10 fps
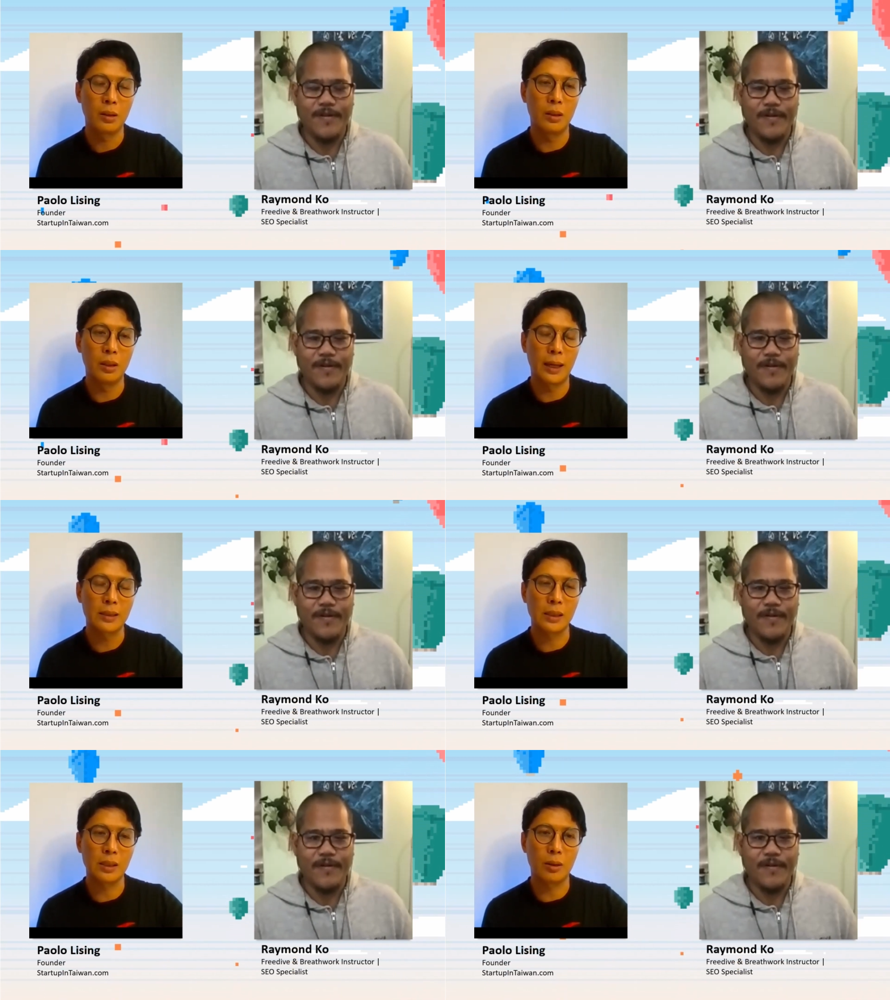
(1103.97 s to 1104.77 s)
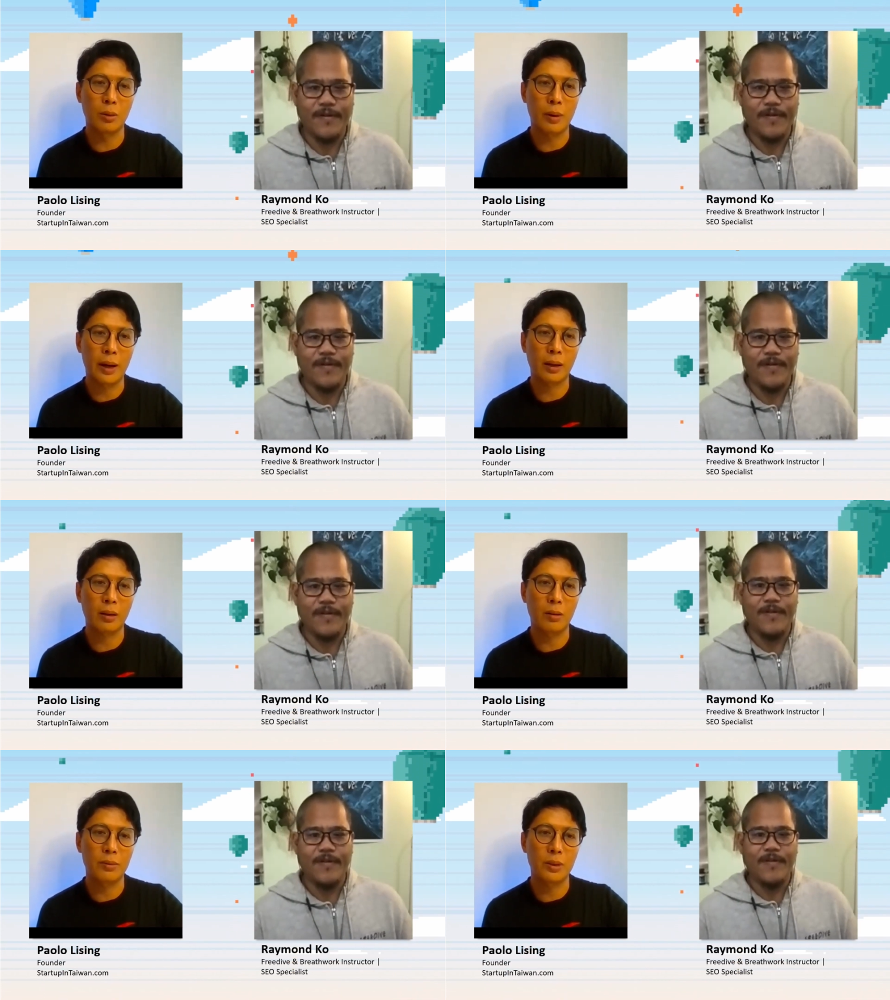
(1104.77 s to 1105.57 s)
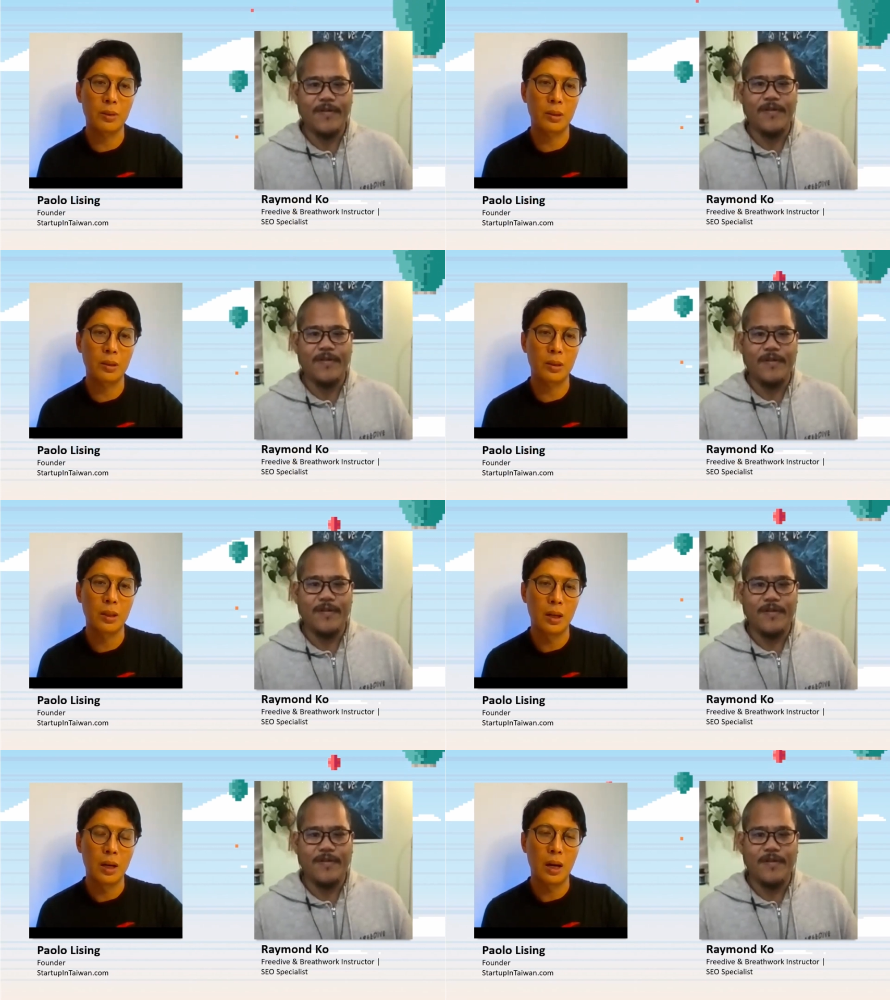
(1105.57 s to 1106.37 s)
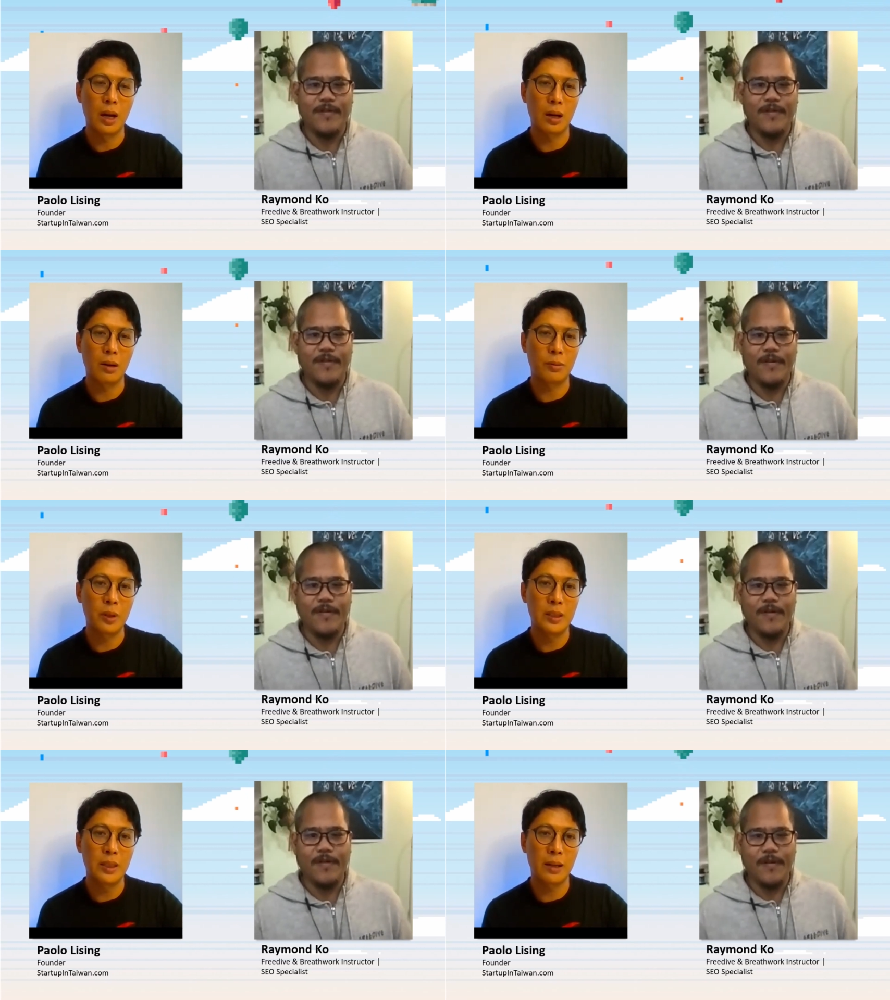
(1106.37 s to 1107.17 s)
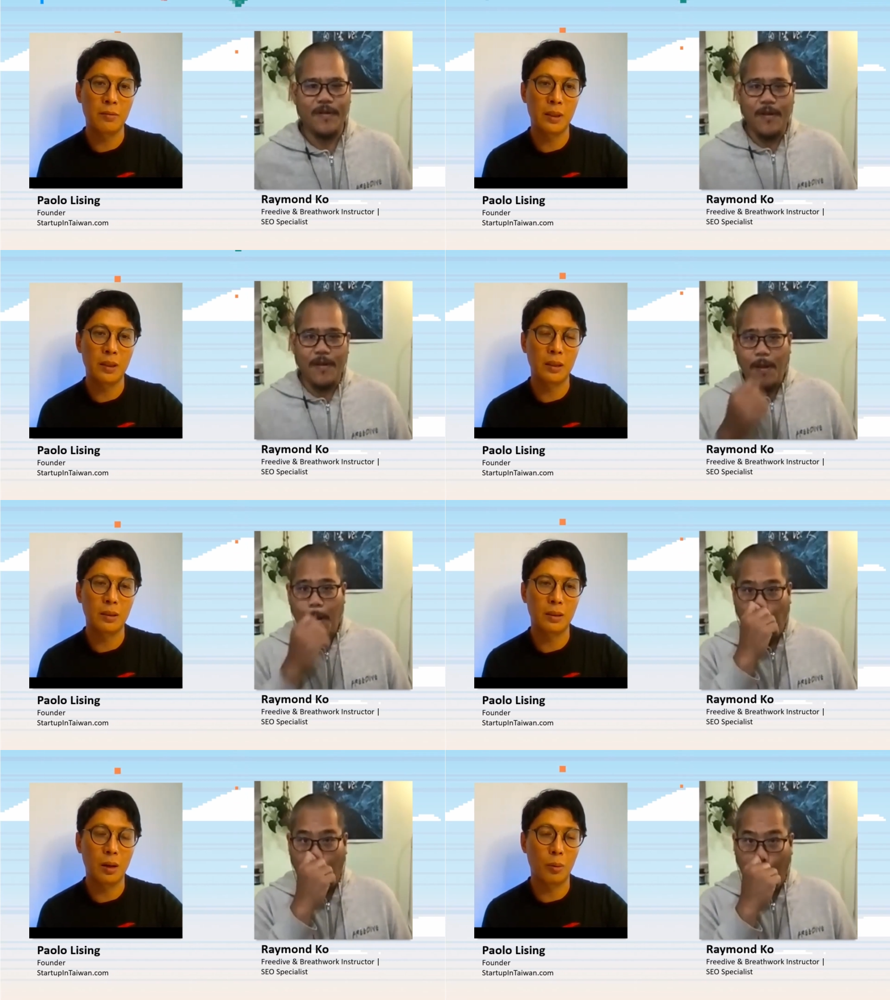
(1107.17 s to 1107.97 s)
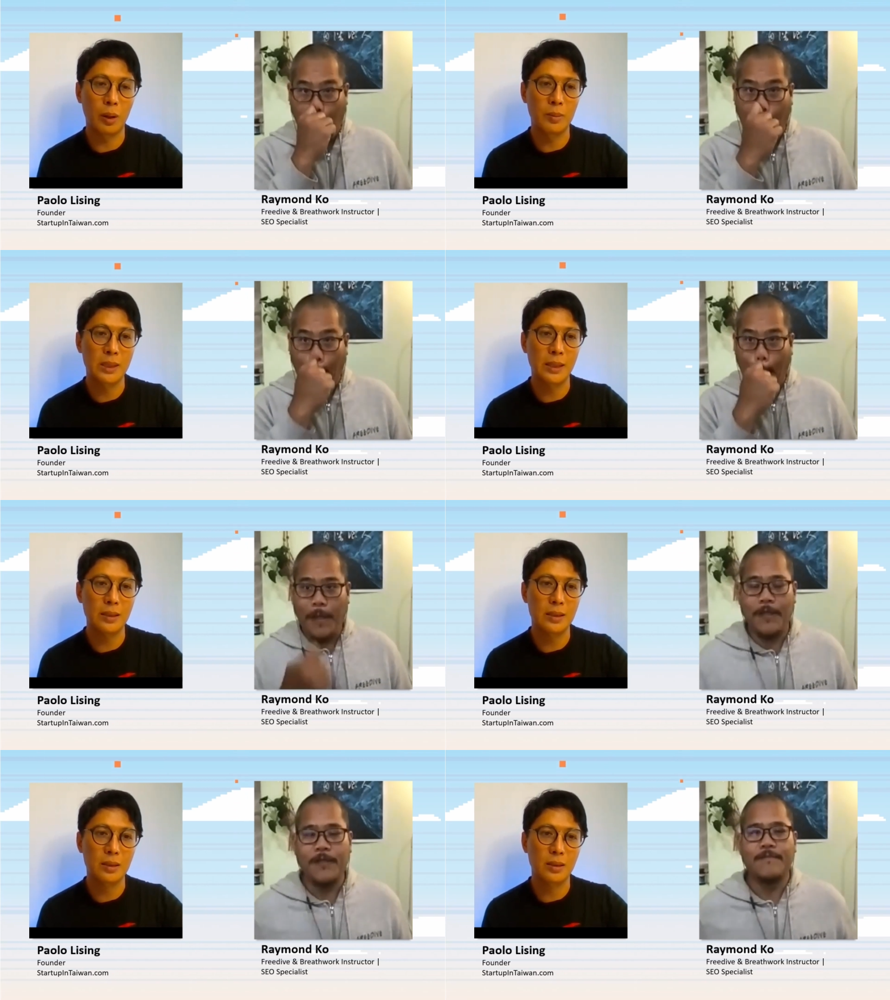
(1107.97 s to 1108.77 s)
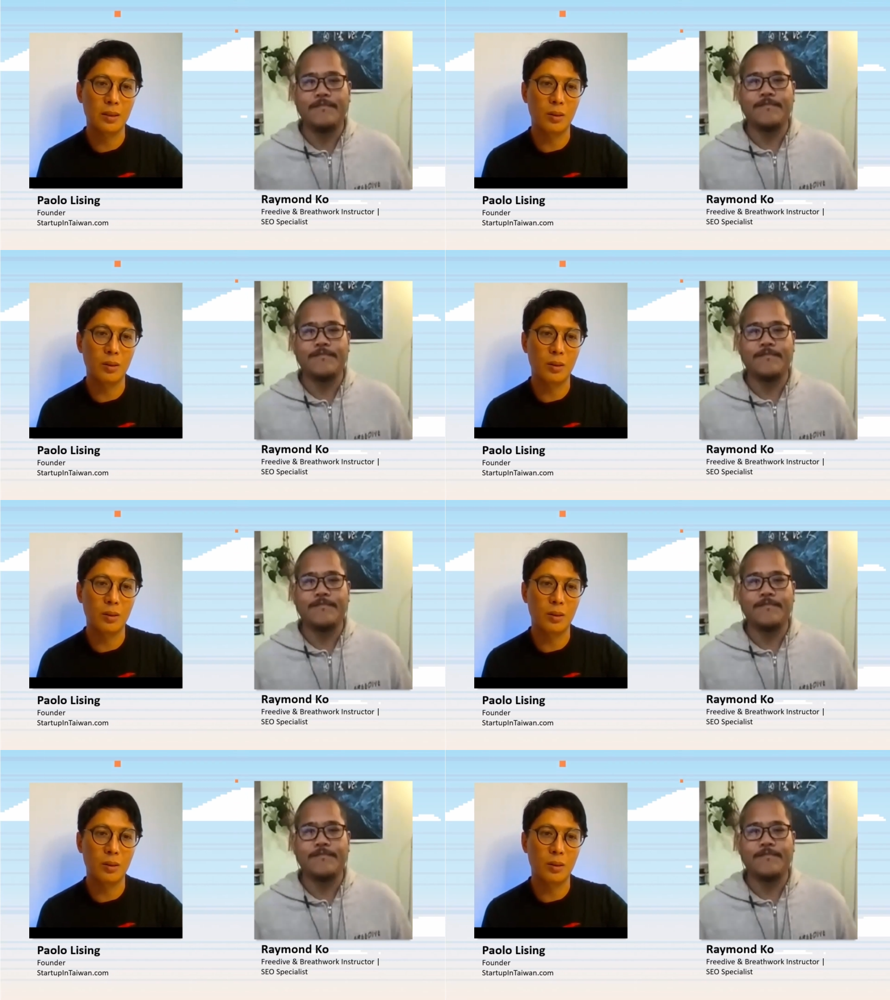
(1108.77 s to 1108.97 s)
Speaker 1: the SEO rank of your uh, free diving uh, websites?